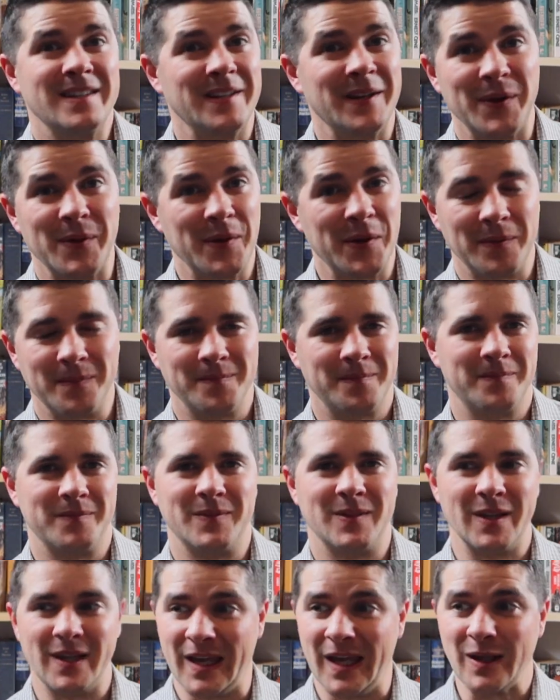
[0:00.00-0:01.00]

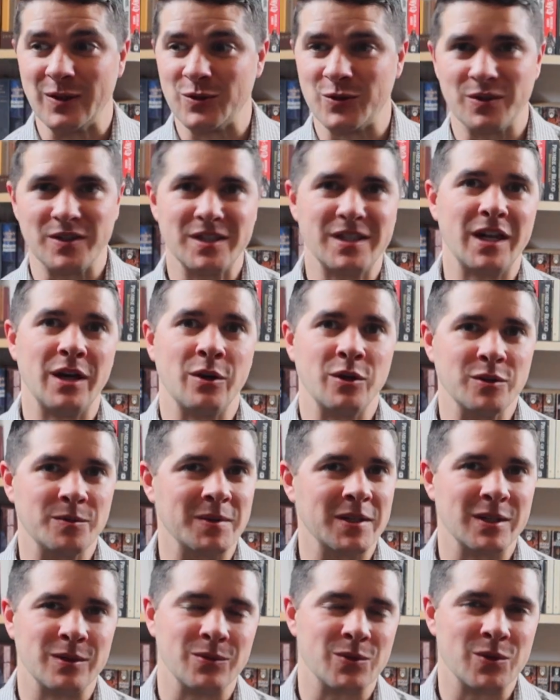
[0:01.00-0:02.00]
the kids are in tears
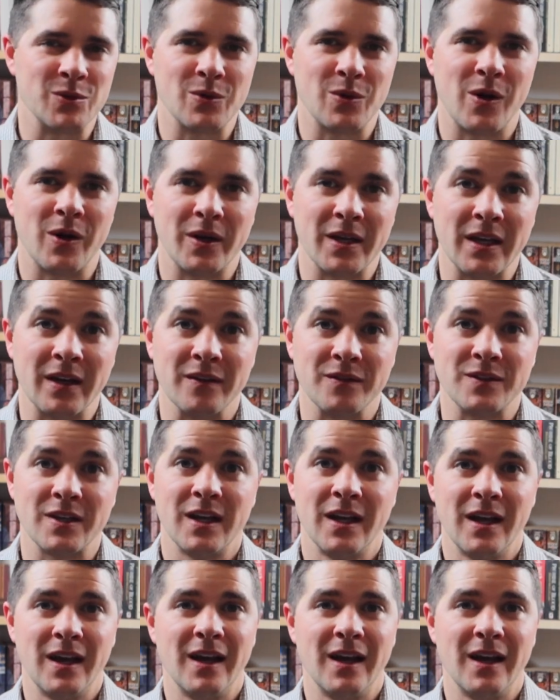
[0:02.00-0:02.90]
because it was the wrong gift.